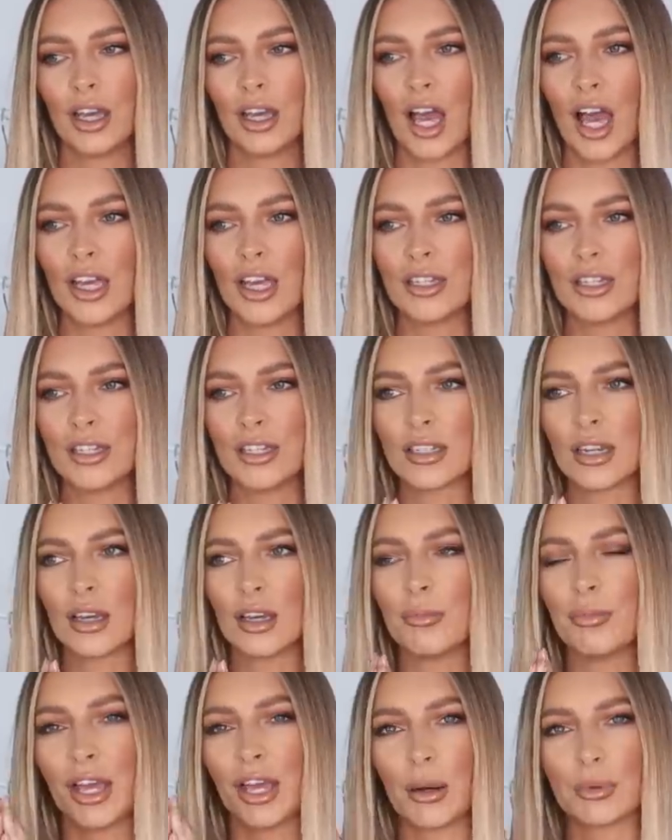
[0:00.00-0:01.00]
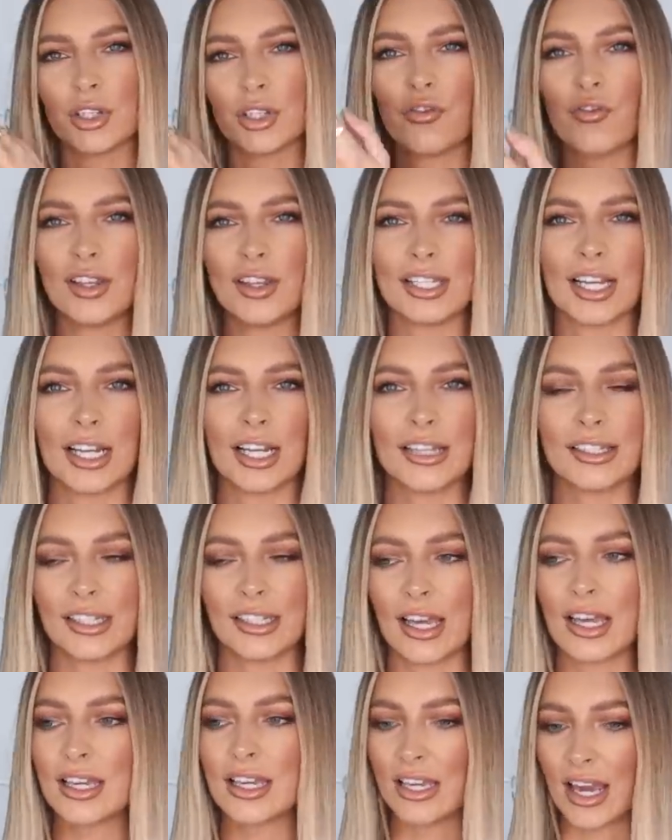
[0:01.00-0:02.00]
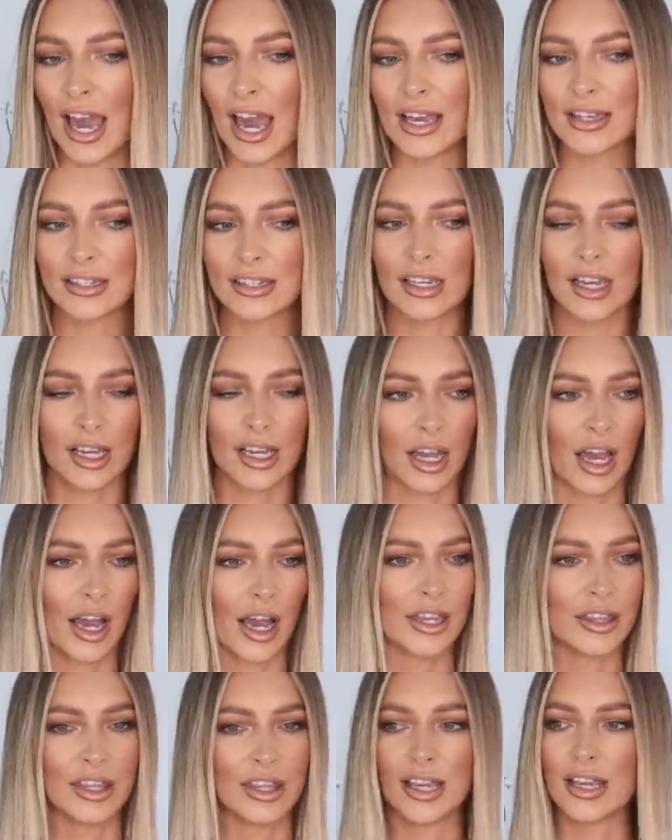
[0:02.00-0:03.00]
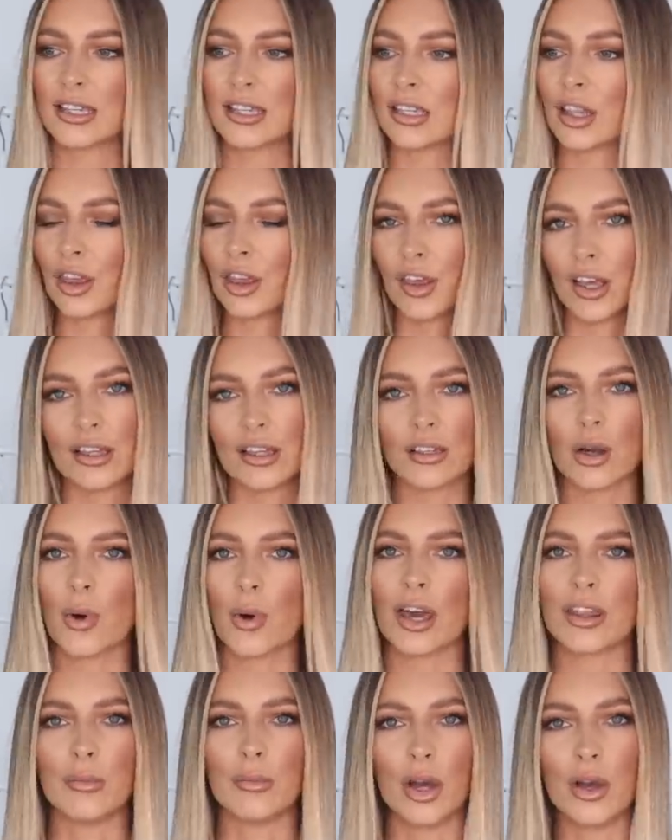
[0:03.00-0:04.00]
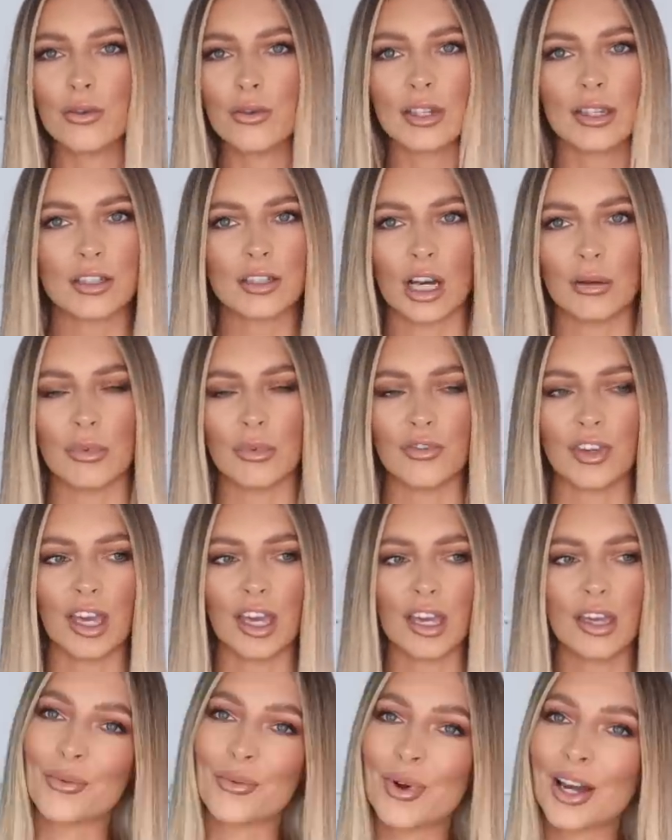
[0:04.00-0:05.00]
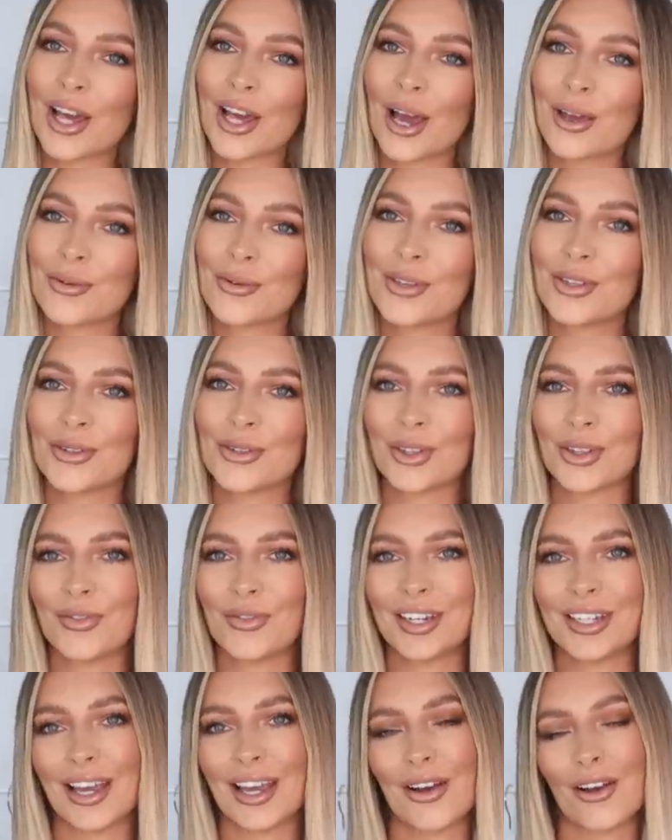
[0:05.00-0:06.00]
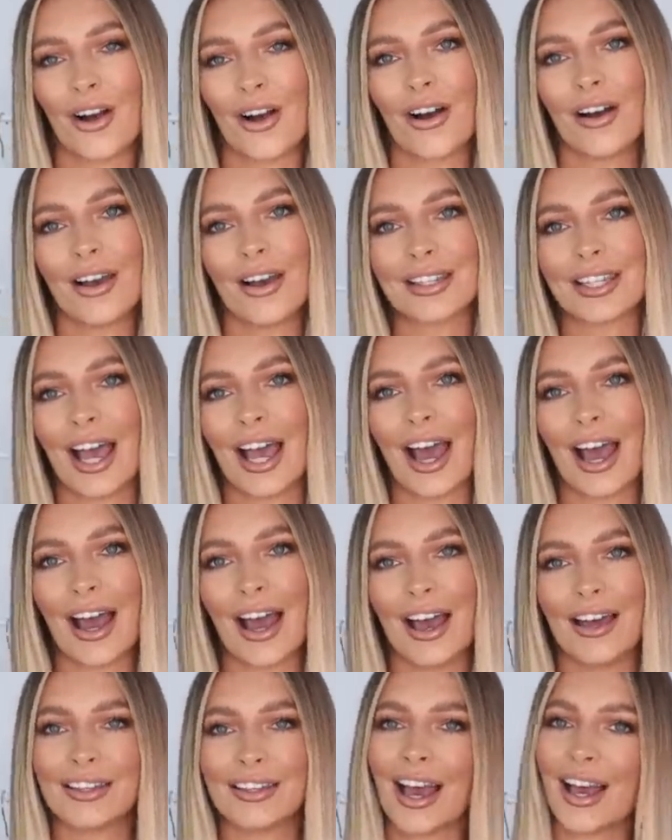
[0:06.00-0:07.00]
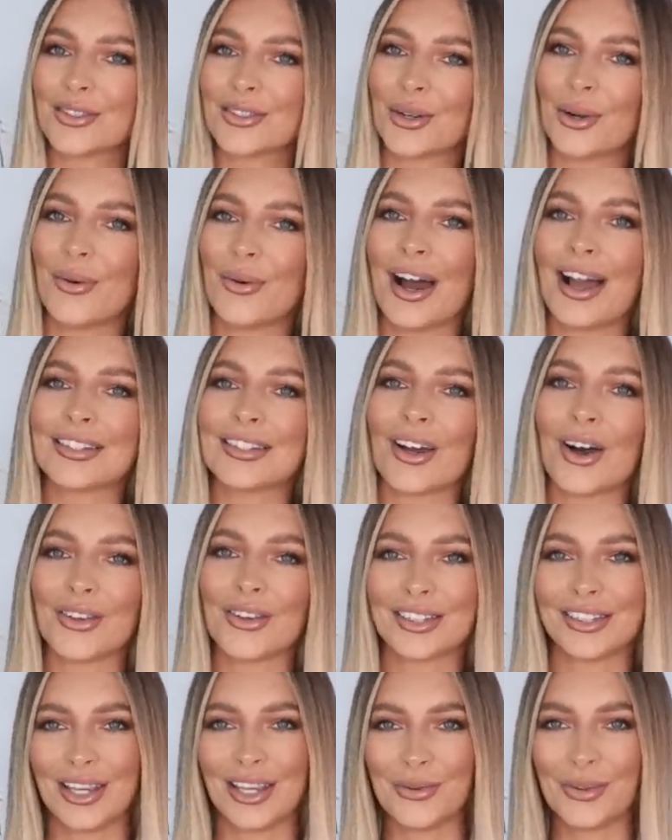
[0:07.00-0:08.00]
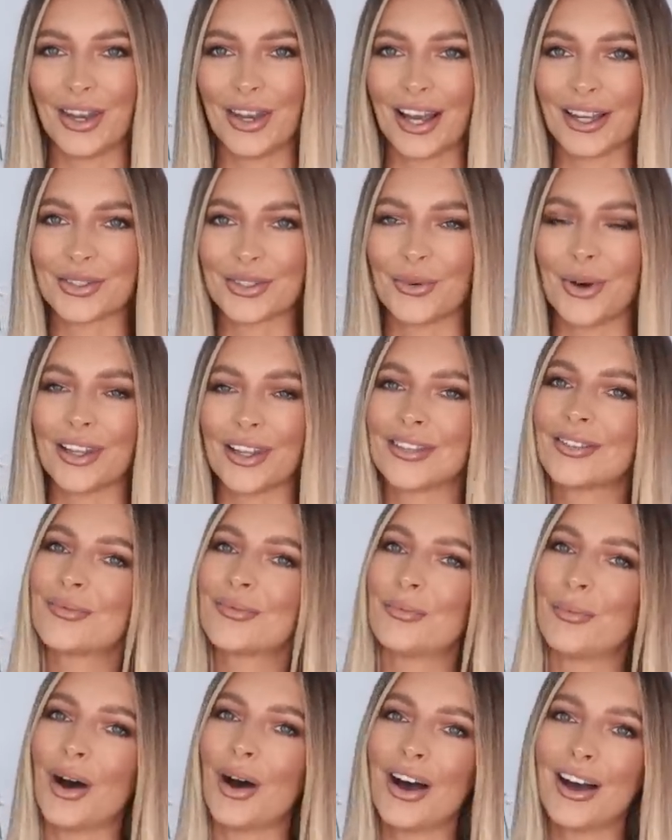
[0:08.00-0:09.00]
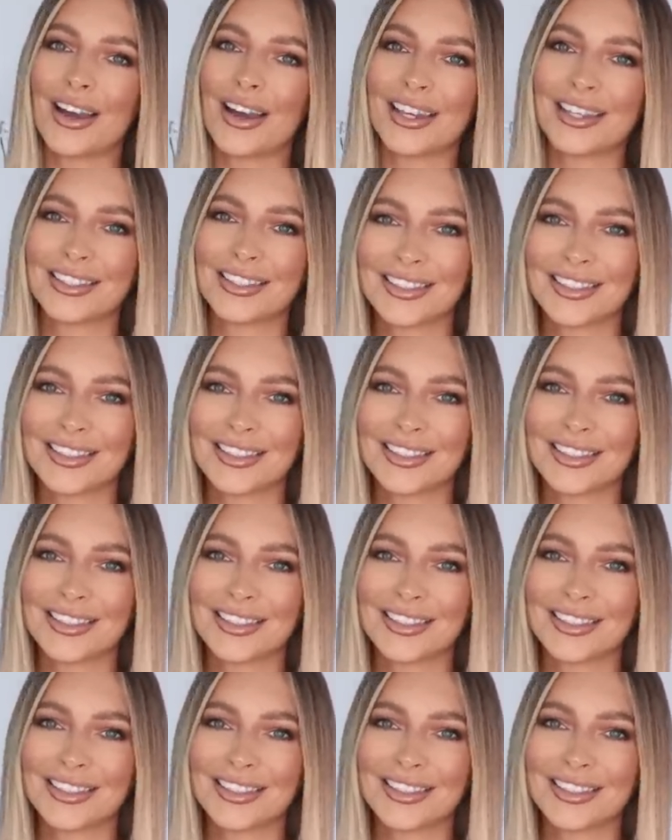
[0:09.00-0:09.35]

and be able to physically see, yes, okay, these are the things I wear the most this time of year. I really hope you enjoy the video, guys, and as always, I'll see you in the next one. Bye.